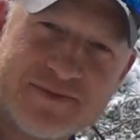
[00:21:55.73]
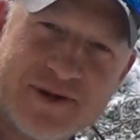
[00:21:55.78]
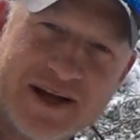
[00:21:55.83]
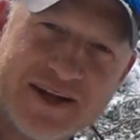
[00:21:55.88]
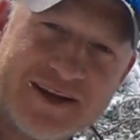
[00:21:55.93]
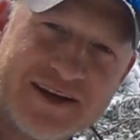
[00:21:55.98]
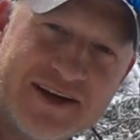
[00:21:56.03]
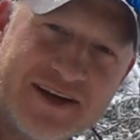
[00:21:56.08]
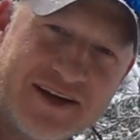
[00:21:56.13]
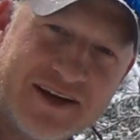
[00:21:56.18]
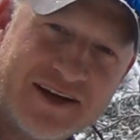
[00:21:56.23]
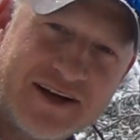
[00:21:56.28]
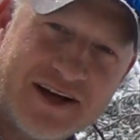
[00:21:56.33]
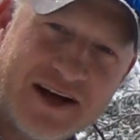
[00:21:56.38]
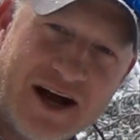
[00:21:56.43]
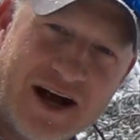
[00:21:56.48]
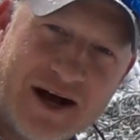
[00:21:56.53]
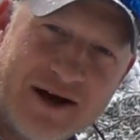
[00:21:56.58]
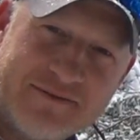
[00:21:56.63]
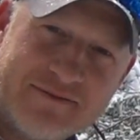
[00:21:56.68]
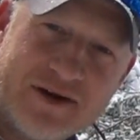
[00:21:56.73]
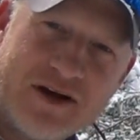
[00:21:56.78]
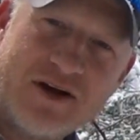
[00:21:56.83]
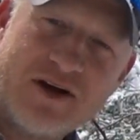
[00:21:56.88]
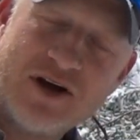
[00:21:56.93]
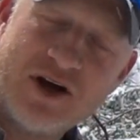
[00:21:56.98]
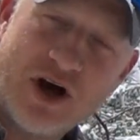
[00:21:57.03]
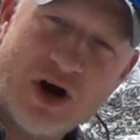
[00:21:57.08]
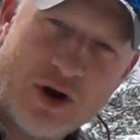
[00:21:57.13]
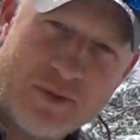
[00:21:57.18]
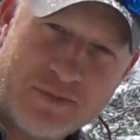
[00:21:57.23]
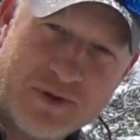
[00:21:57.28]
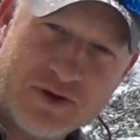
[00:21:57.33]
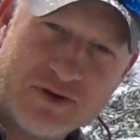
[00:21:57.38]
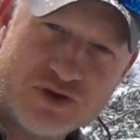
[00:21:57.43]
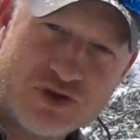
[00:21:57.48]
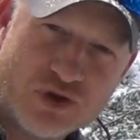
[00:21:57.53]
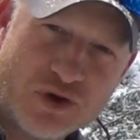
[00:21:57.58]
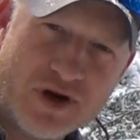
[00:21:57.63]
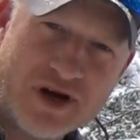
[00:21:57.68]
but hope you
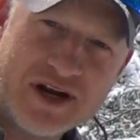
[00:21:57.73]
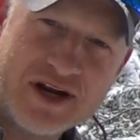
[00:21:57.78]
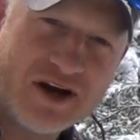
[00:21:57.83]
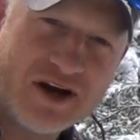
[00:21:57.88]
enjoyed.